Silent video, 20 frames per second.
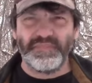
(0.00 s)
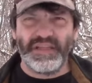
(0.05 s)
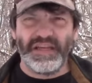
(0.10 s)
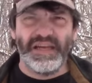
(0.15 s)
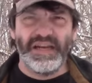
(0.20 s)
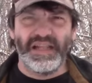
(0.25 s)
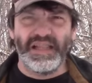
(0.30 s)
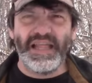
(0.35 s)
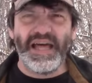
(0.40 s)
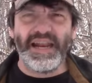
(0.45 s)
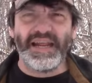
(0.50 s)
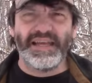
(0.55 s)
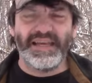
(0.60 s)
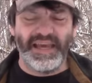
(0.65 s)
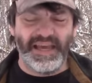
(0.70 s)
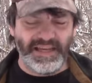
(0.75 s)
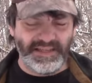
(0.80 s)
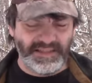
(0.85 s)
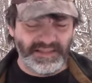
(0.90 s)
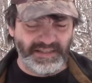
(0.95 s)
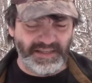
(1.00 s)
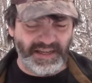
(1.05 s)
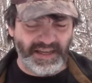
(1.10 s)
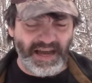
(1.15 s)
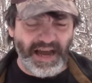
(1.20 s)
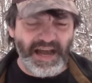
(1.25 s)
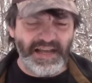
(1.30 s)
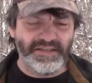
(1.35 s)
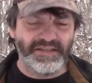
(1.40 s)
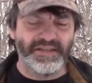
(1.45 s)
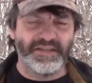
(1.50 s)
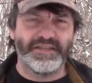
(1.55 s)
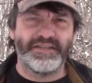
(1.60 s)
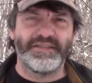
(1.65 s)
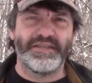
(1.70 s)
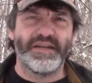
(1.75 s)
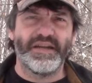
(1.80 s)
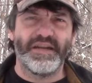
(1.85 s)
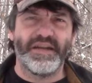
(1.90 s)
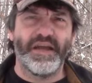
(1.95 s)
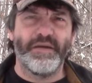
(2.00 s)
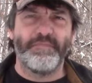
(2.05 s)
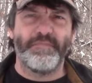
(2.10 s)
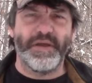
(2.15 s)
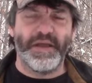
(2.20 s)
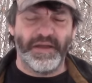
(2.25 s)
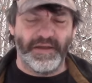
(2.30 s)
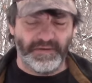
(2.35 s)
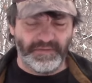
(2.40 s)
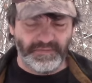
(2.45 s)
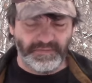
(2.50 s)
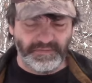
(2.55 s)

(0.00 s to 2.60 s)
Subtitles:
In a lot of cases, a guy's gonna sit on that bait